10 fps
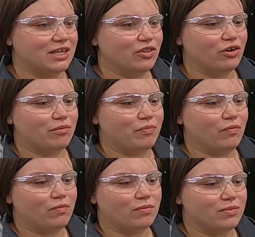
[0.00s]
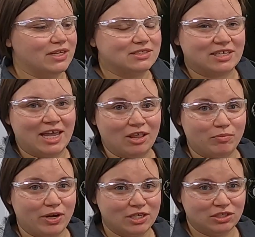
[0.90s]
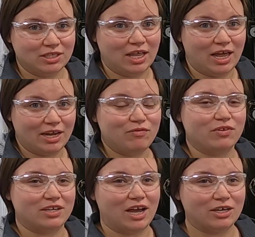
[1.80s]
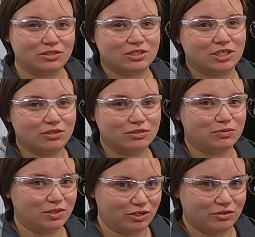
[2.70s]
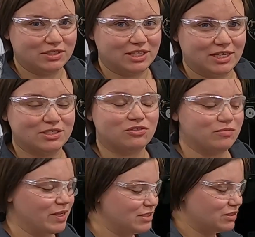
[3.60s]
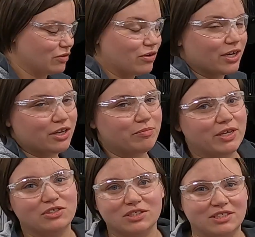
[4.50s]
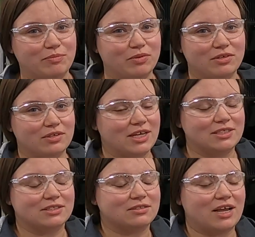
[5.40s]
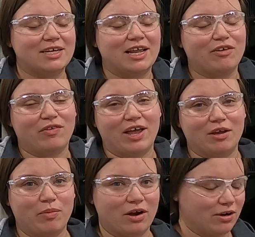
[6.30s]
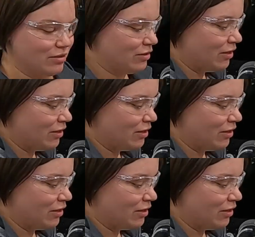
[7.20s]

either is a calibration line for the doctors to use when they're using the instruments, or it can be just simple as identifying a part.